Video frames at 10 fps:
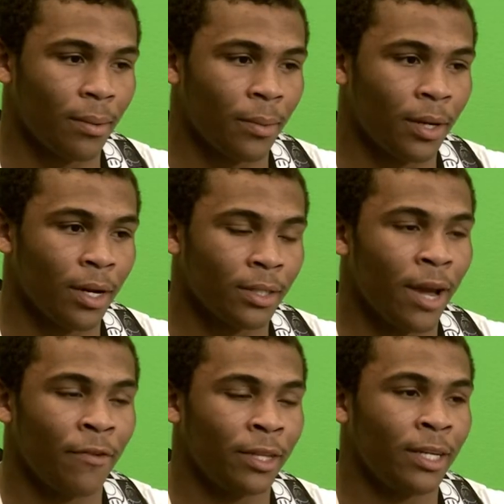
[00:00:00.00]
Because
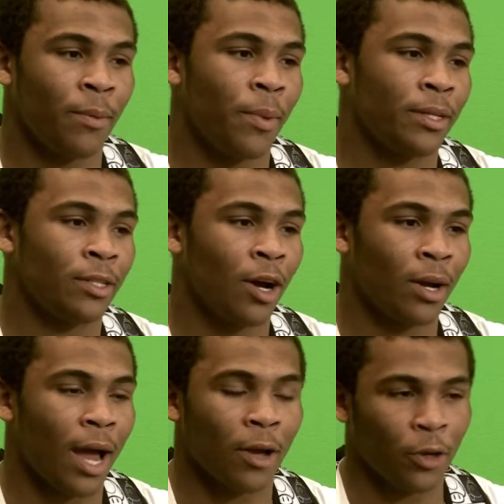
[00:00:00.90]
everything depends
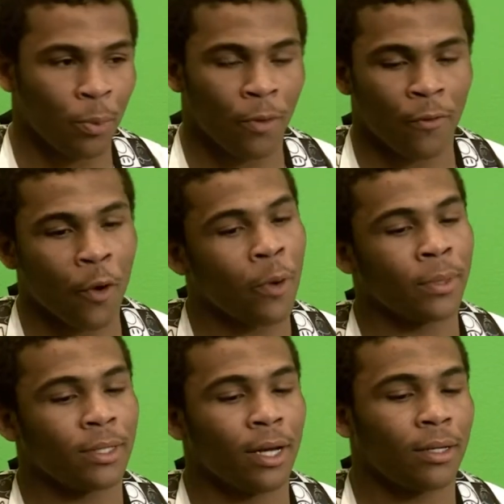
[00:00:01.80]
on how you perform.
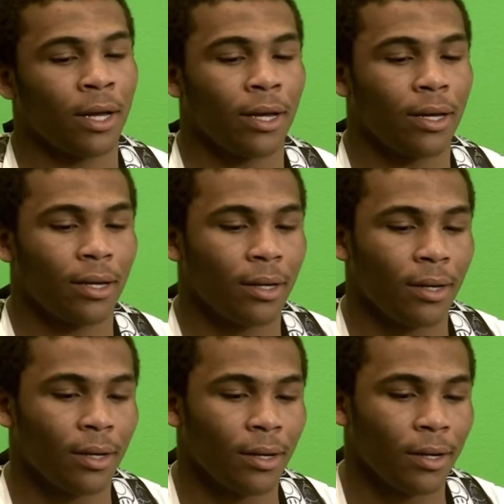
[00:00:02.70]
It's not like
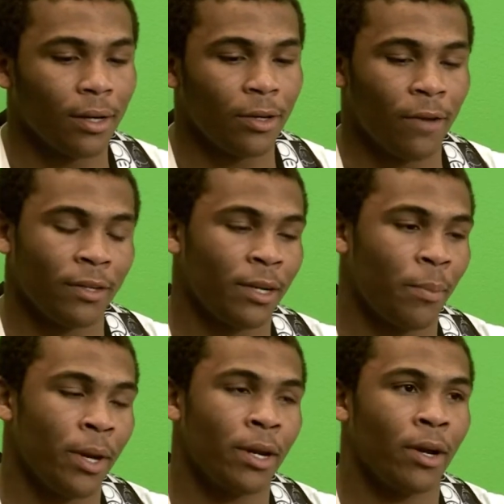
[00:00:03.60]
you have to
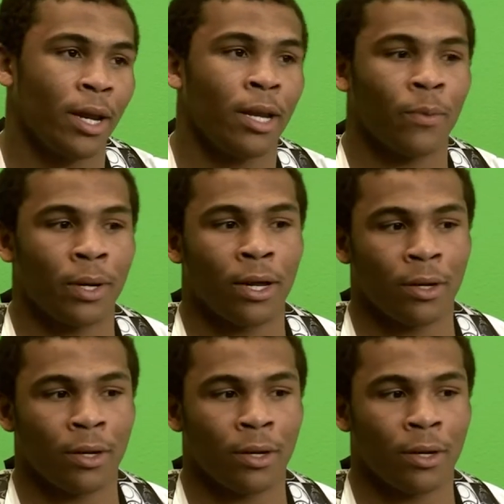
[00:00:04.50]
depend on anyone